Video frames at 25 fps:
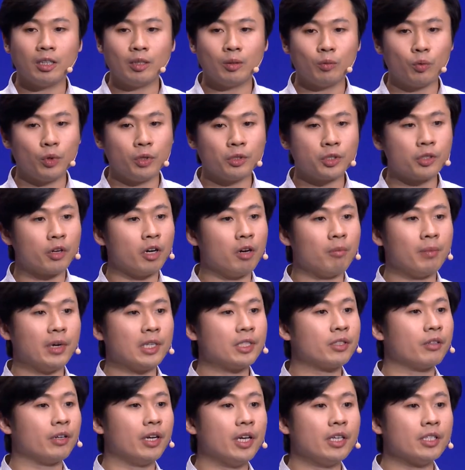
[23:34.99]
We'll try our
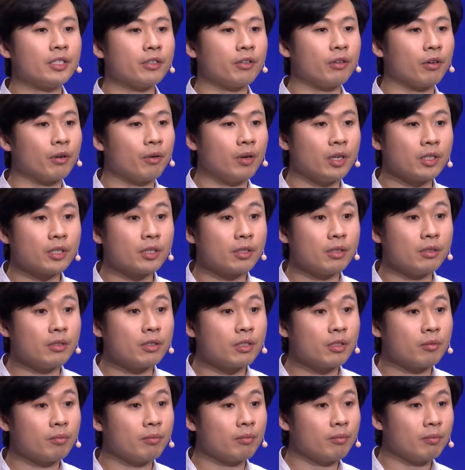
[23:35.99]
best to answer your
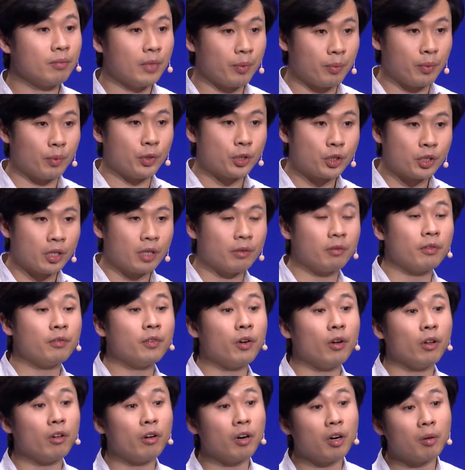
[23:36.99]
questions. Maybe we should have a
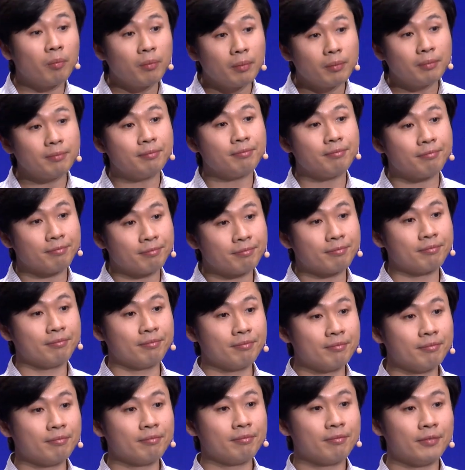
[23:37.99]
follow-up.
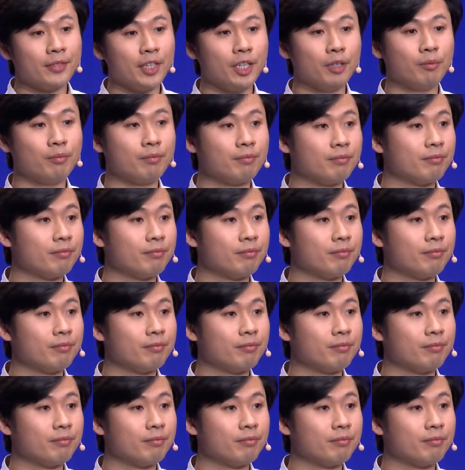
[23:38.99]
Yep.